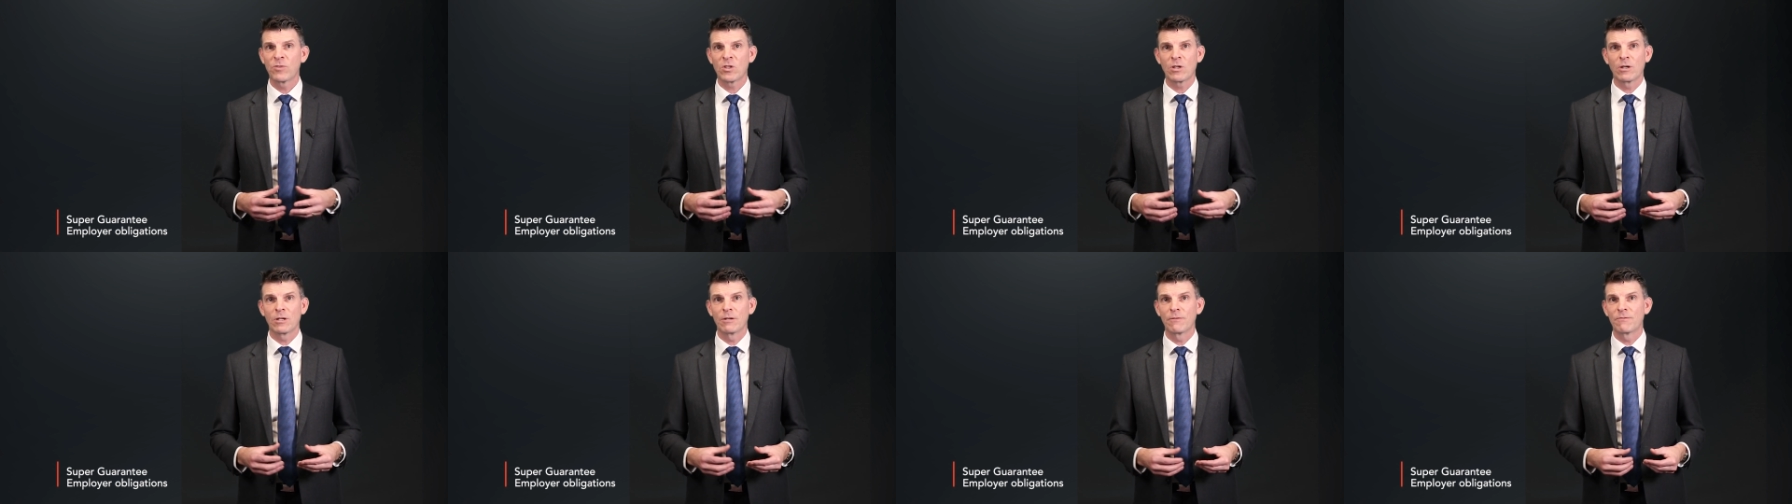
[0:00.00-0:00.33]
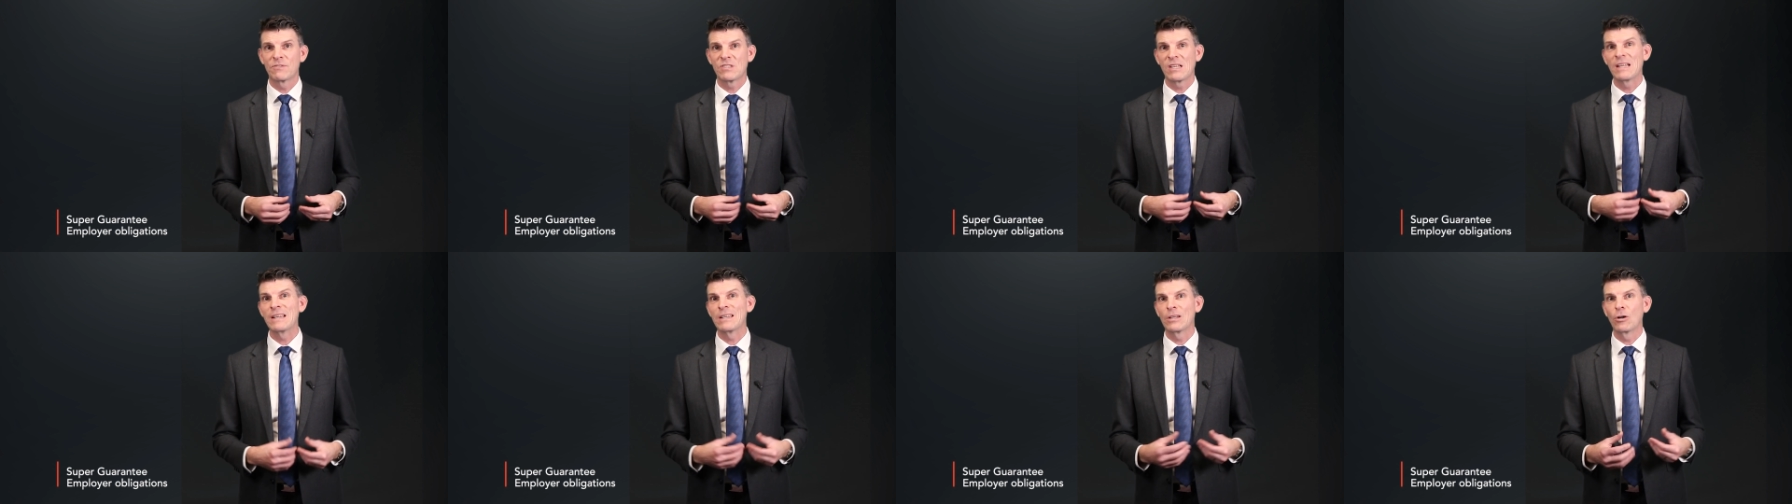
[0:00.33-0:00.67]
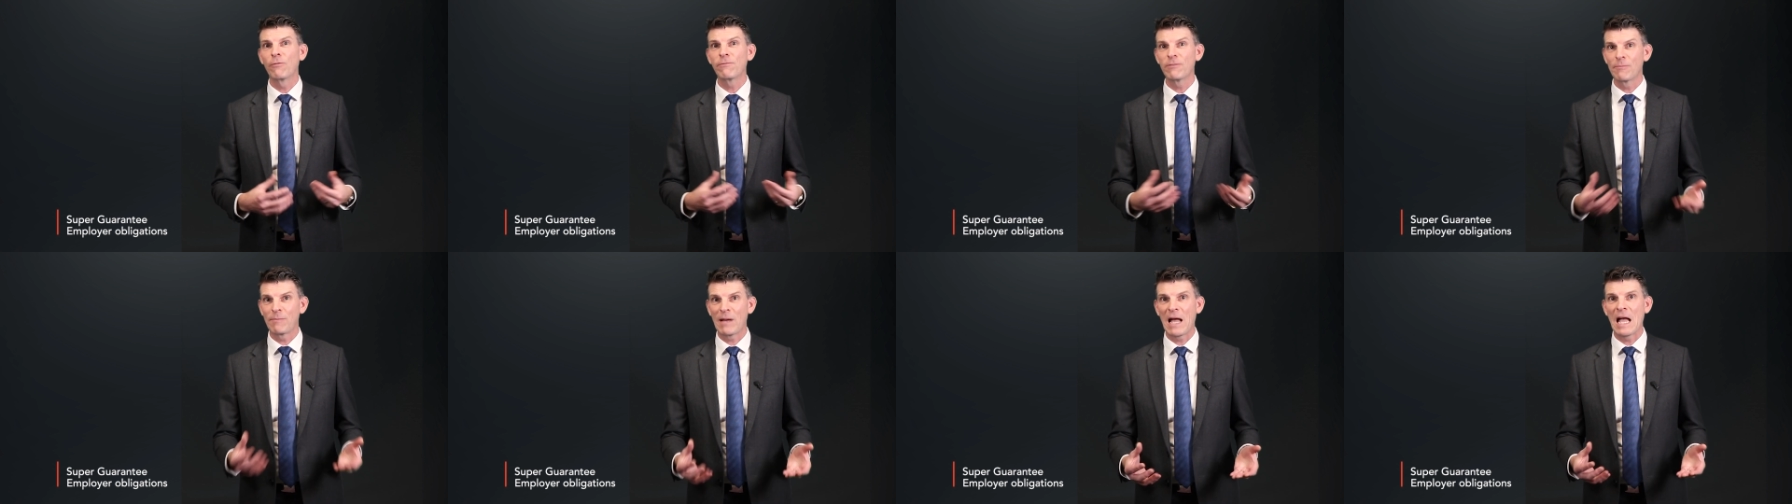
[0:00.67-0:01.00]
kind of sending
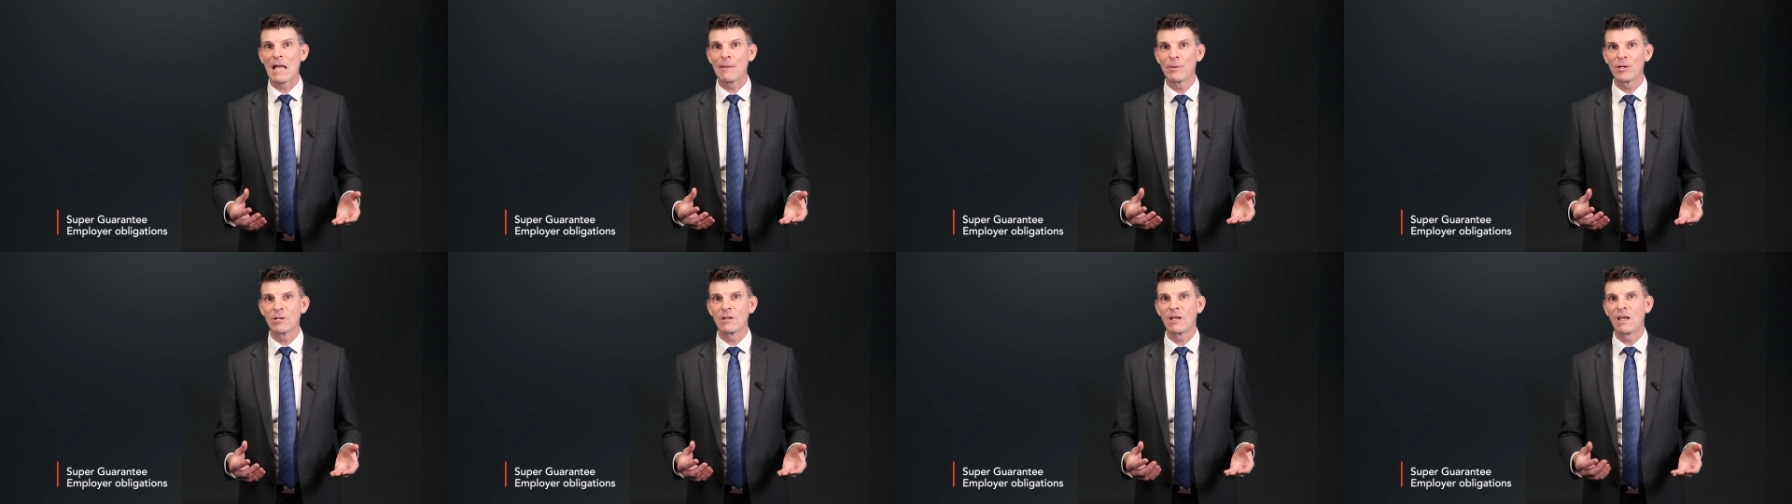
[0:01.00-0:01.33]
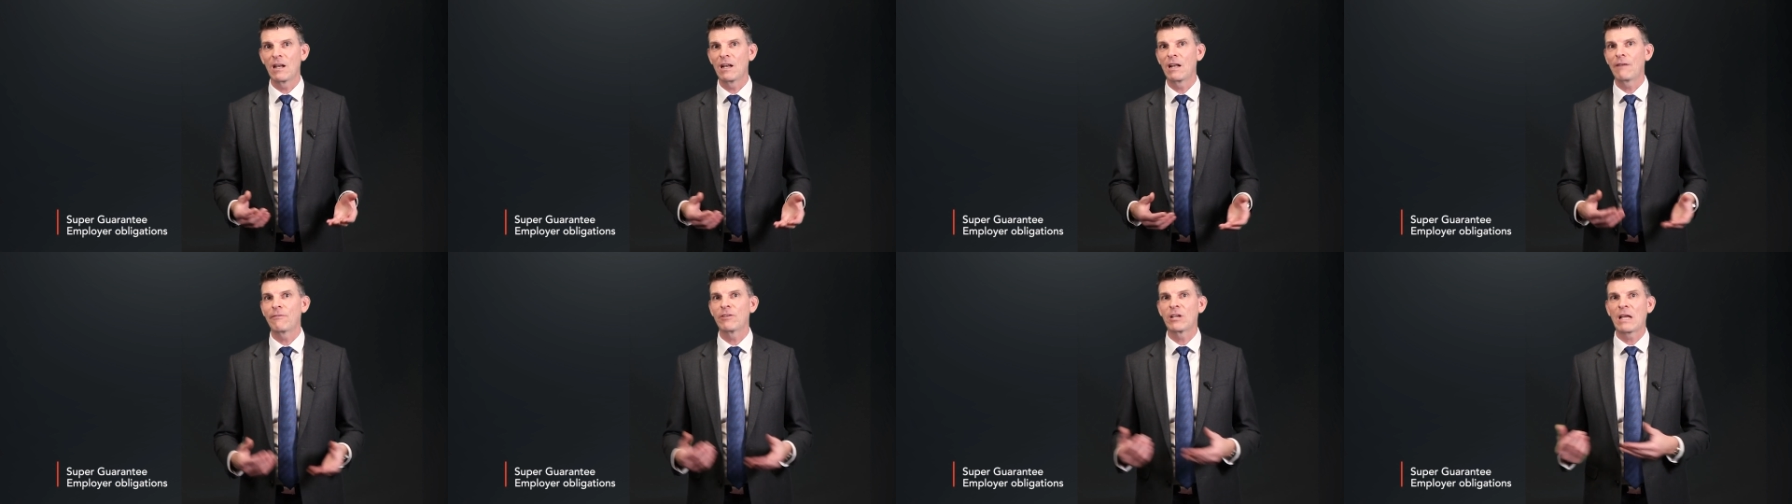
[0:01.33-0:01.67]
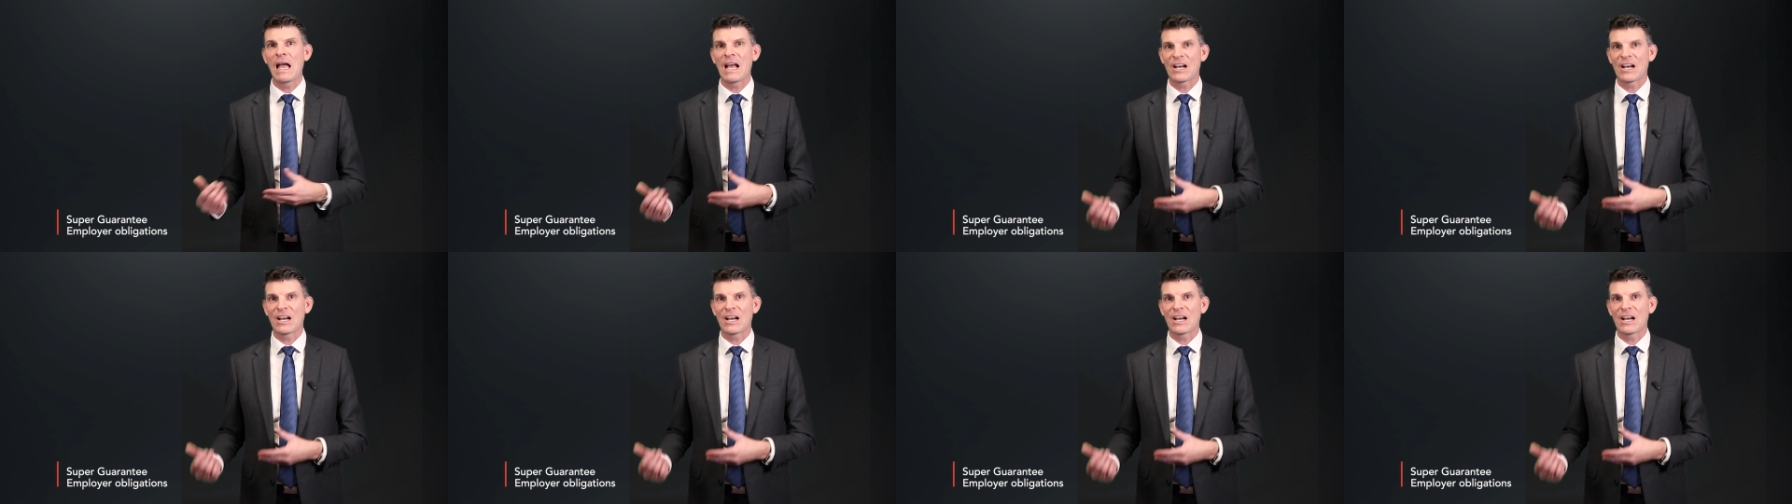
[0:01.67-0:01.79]
off a payment and having it